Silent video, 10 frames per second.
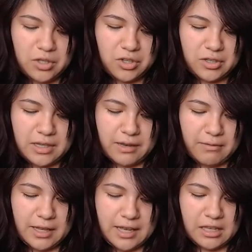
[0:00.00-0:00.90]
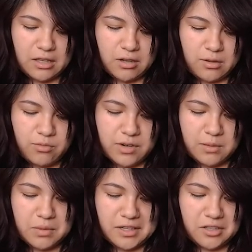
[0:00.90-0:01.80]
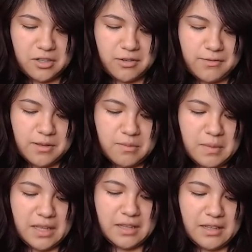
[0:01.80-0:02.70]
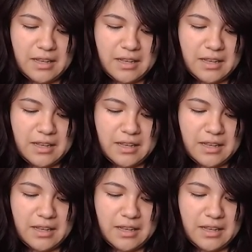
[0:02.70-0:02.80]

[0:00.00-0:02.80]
and have an icon, write a biography for me, and have